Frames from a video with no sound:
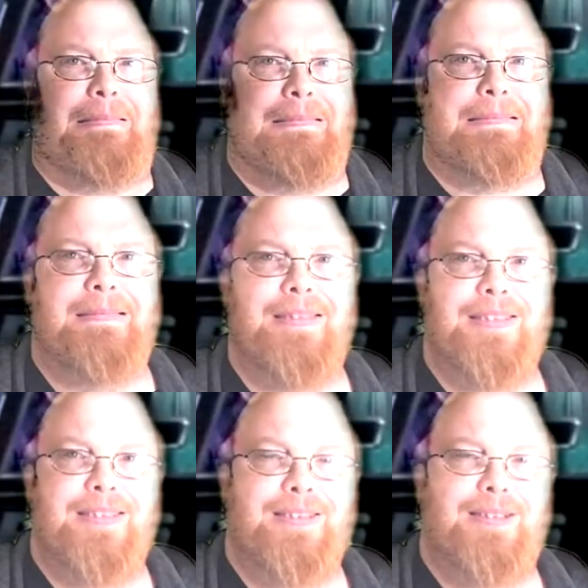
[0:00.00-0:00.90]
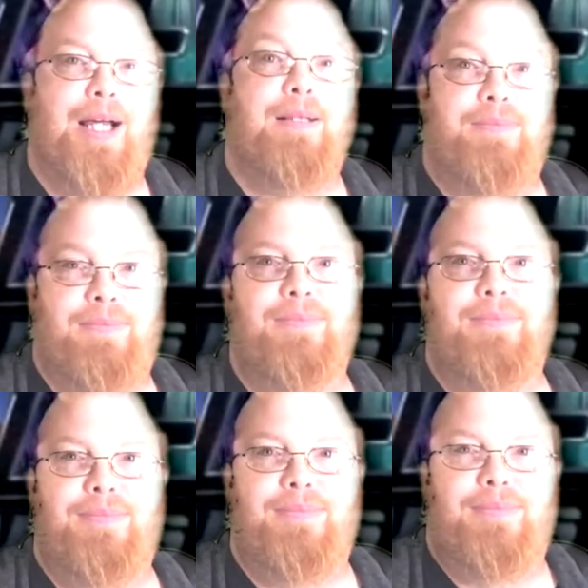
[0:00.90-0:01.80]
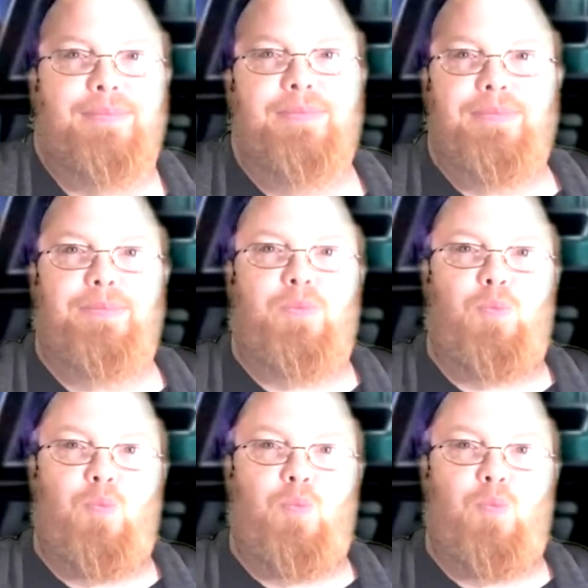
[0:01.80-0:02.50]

This person isn't speaking.